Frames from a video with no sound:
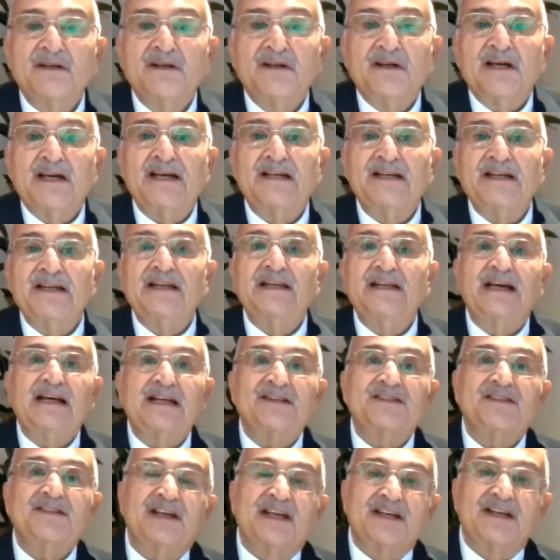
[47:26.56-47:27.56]
and in that
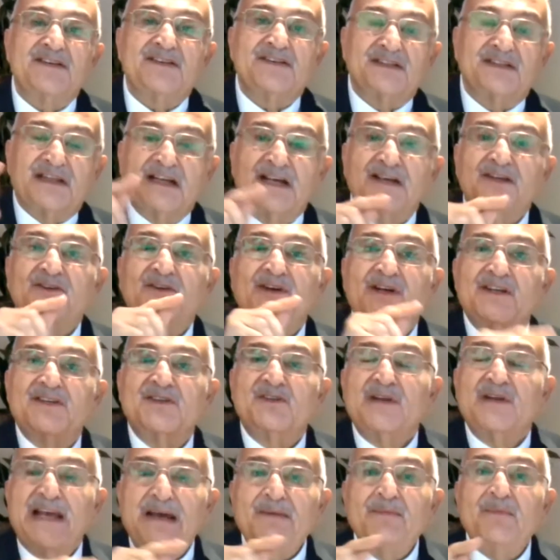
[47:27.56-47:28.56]
sense, countries
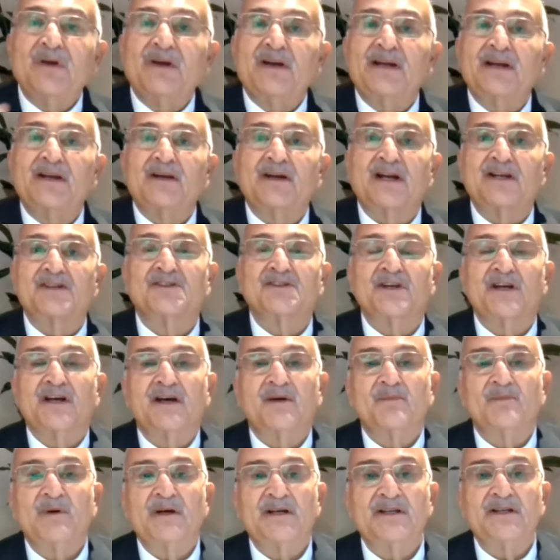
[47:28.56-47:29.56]
neighboring Russia
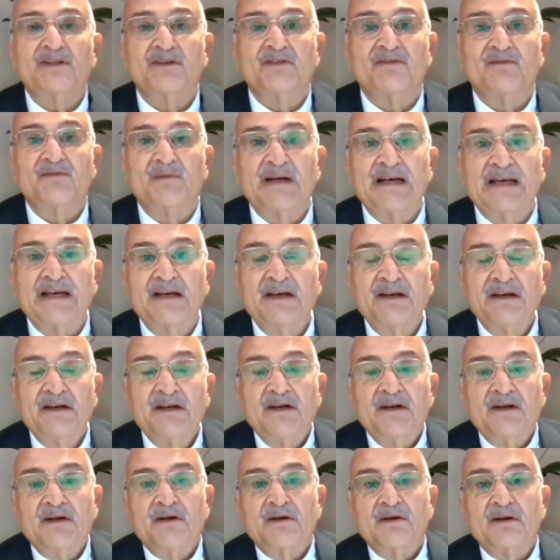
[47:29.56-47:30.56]
are part of my
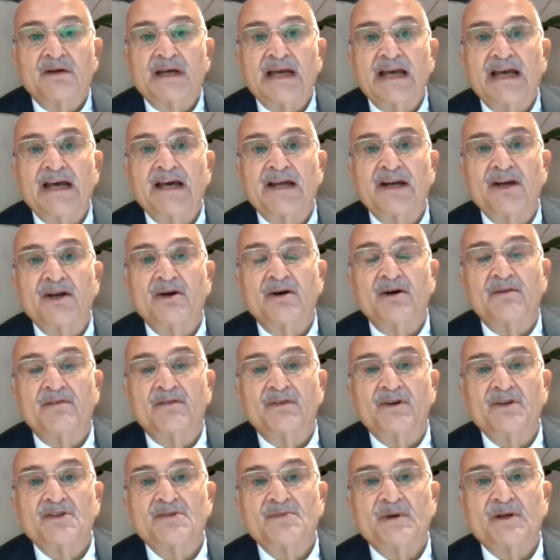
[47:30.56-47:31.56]
area of
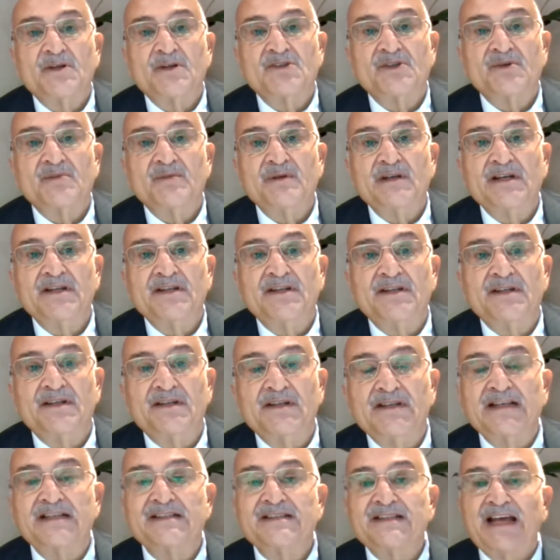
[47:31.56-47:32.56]
responsibility.
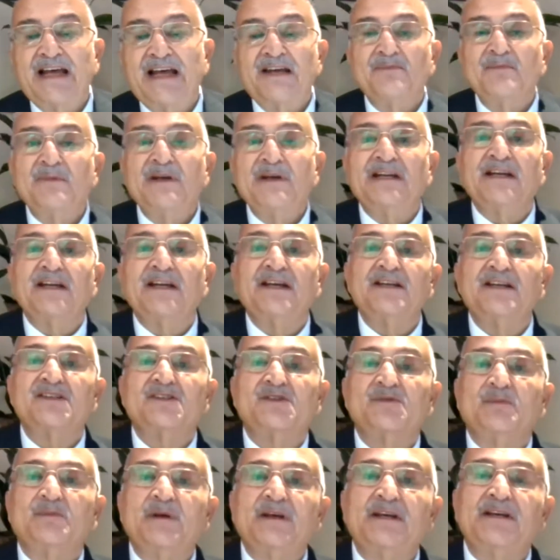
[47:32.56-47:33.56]
Does that mean
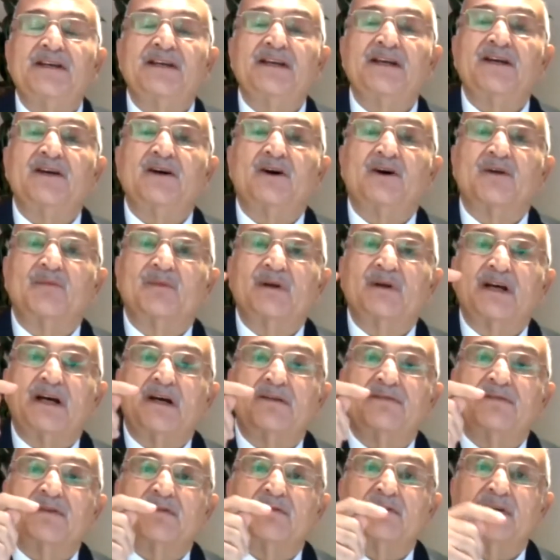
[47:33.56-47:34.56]
he's speaking on
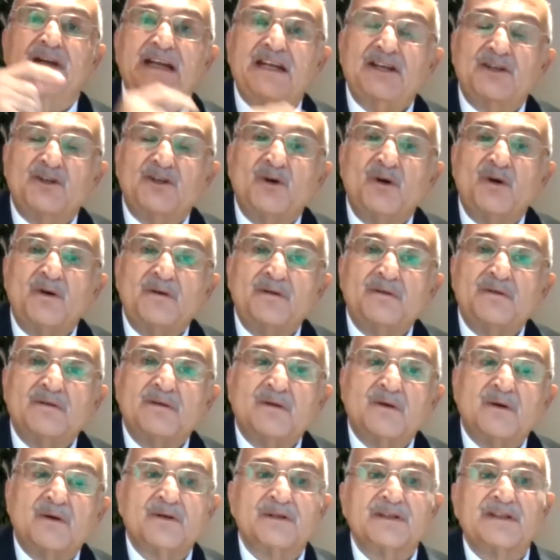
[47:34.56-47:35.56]
behalf of NATO,
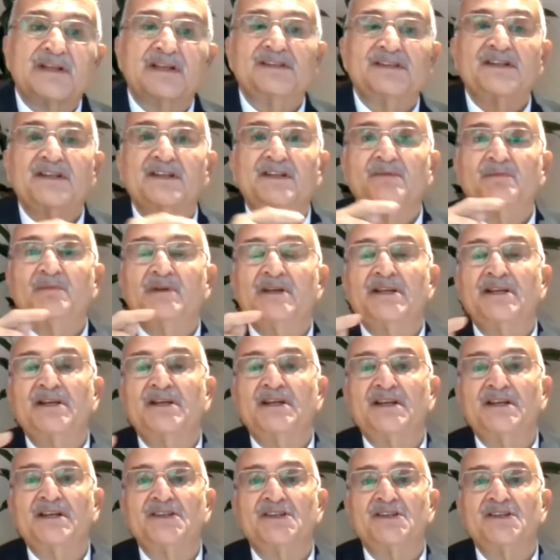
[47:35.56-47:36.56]
or does it mean
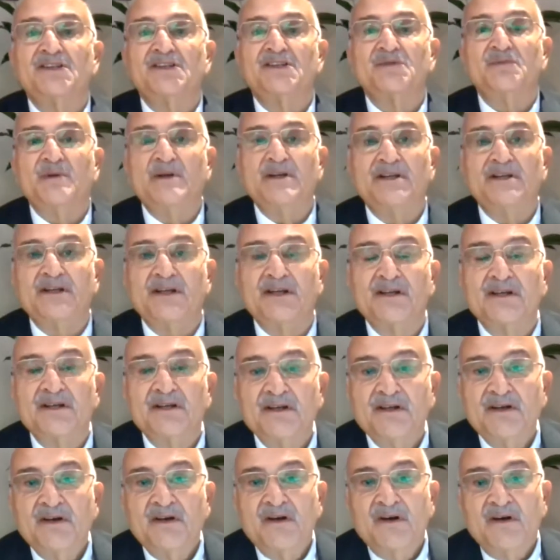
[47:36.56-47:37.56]
he's speaking
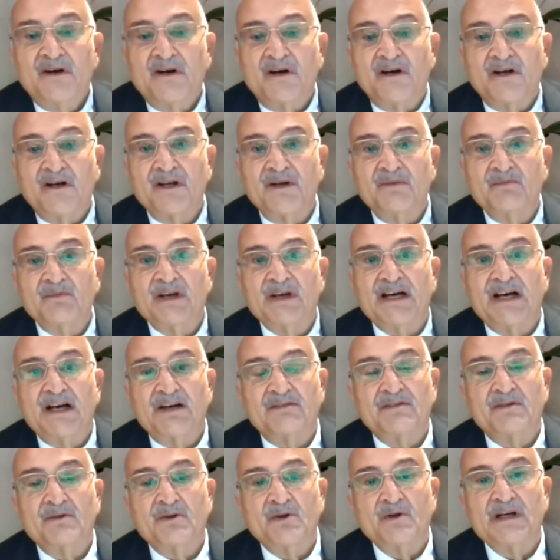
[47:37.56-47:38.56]
on
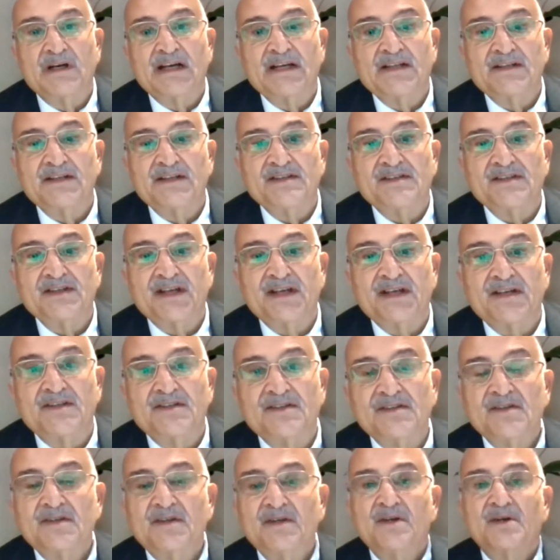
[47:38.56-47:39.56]
behalf of the United
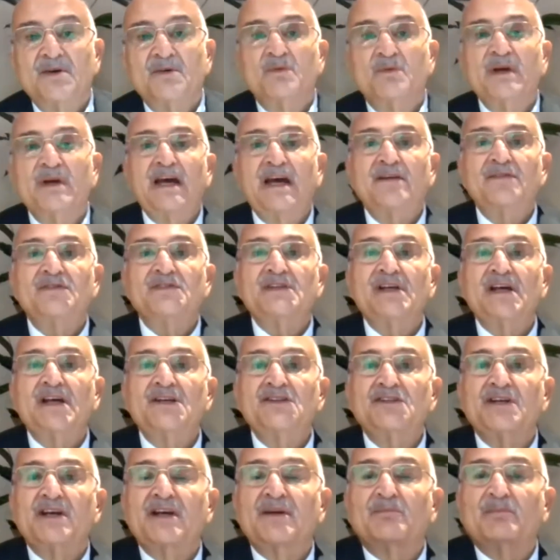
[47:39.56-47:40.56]
States? We have
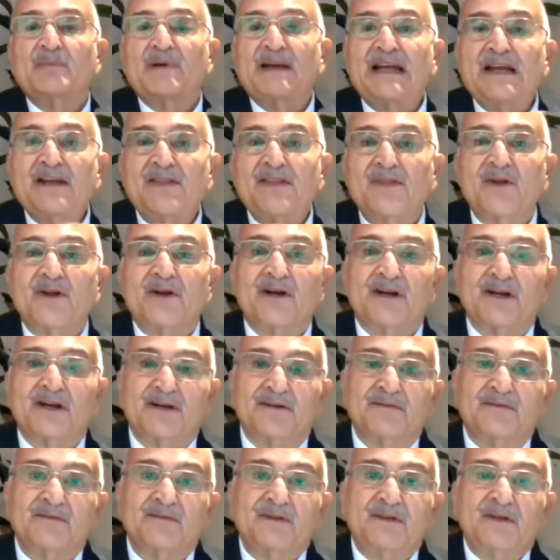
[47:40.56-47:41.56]
such a
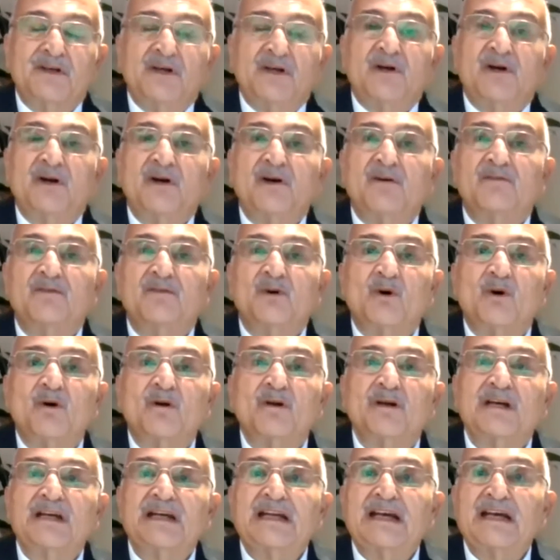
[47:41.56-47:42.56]
plethora of
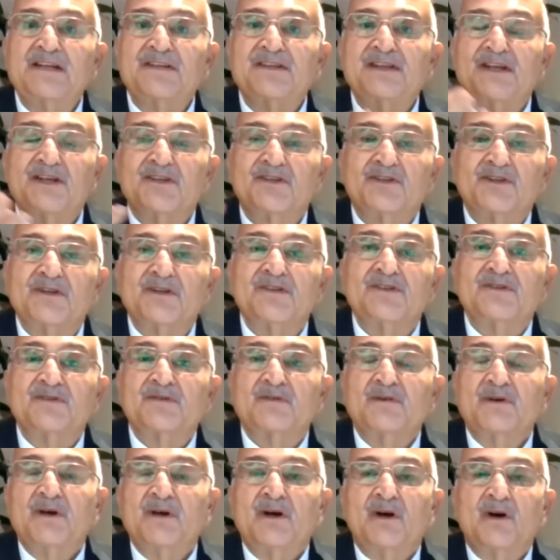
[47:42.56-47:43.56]

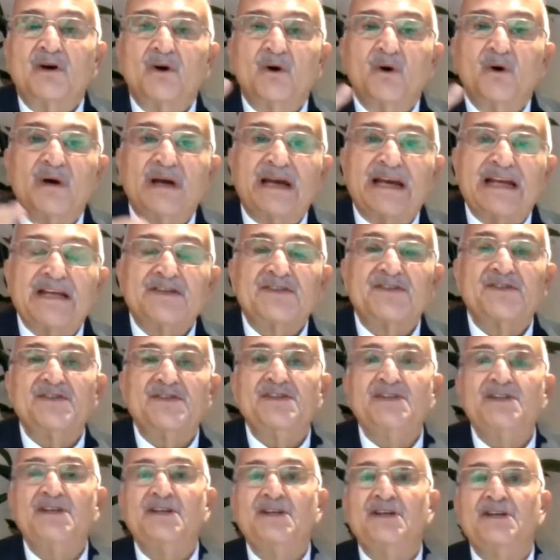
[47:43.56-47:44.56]
organizations,
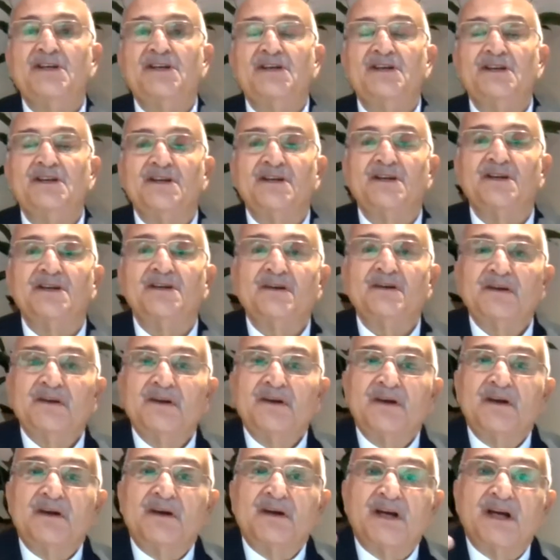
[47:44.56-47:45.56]
OSCE,
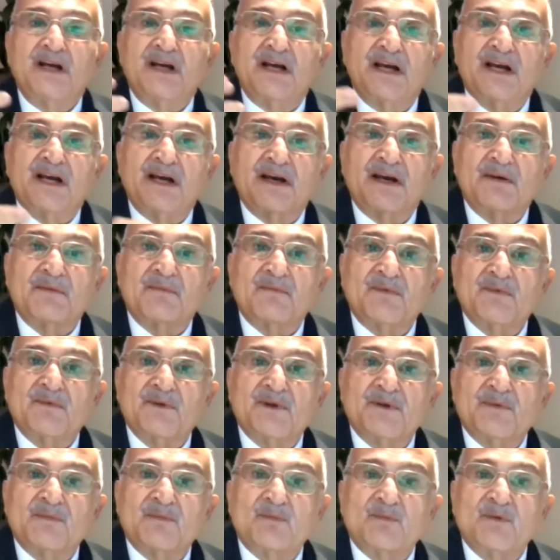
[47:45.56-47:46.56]

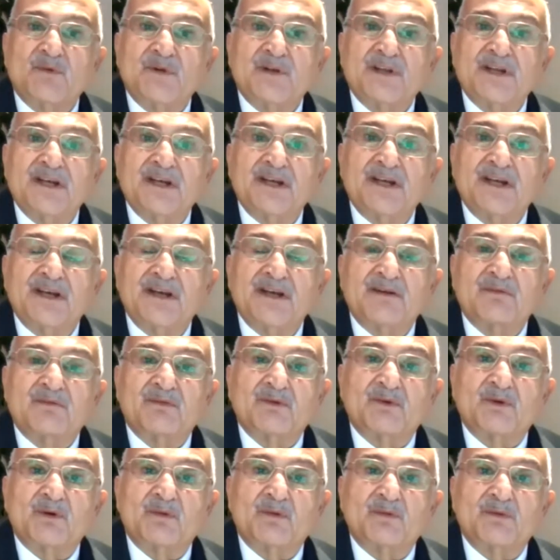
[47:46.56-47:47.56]
the
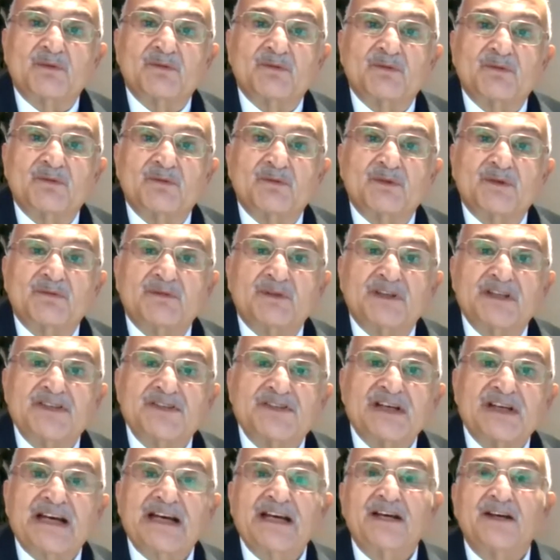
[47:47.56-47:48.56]

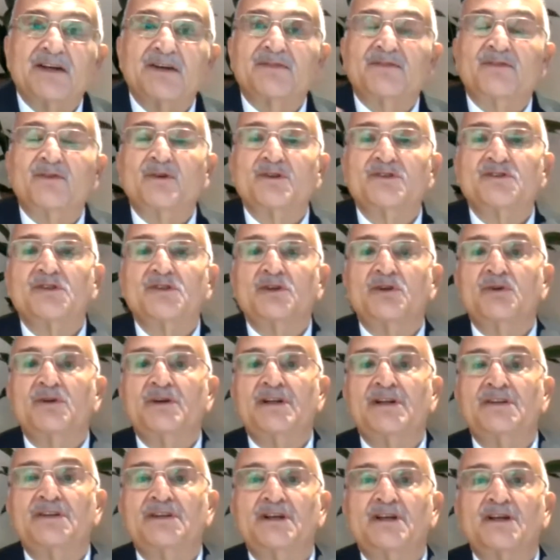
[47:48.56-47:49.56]
desire for
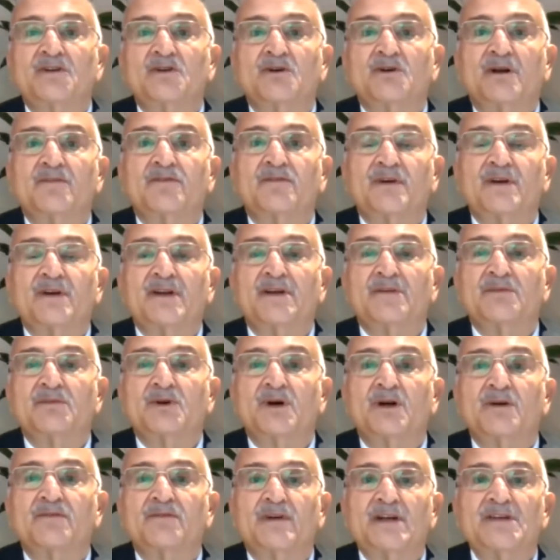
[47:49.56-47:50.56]
security and
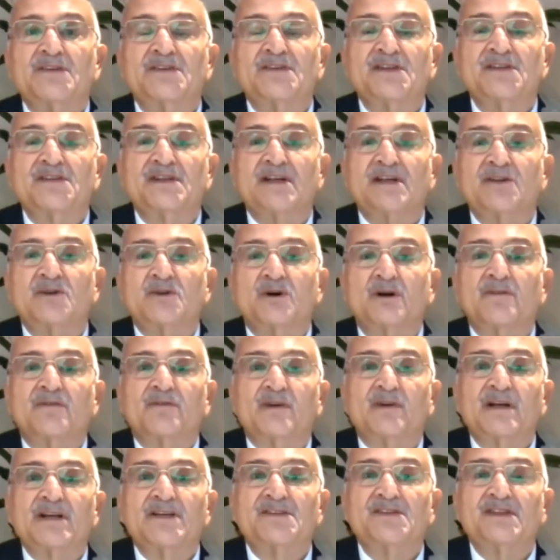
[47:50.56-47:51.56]
conferences and
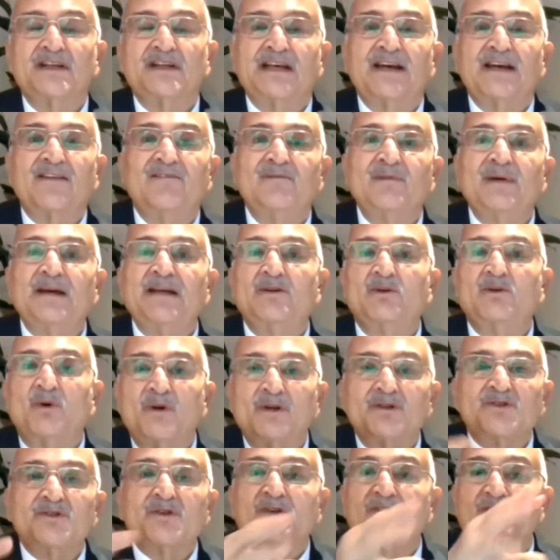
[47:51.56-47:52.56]
conferencing have made
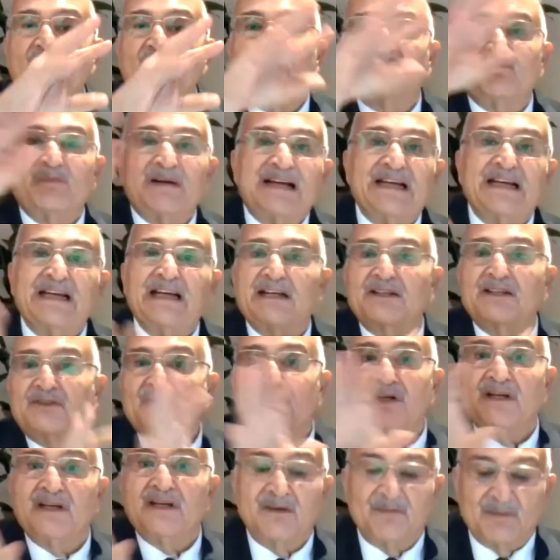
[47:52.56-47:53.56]
all sorts of
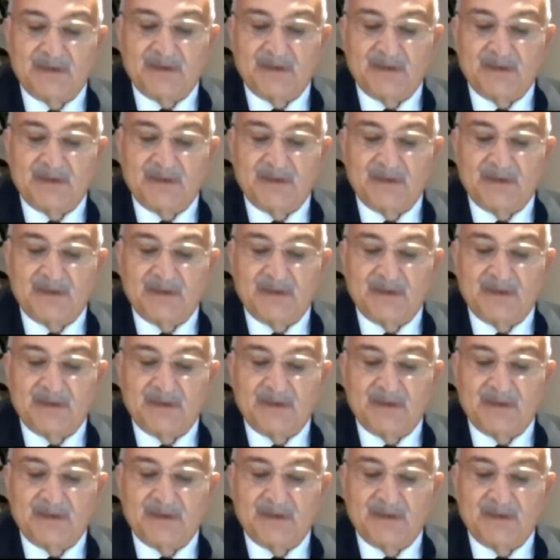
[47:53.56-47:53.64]
bilateral and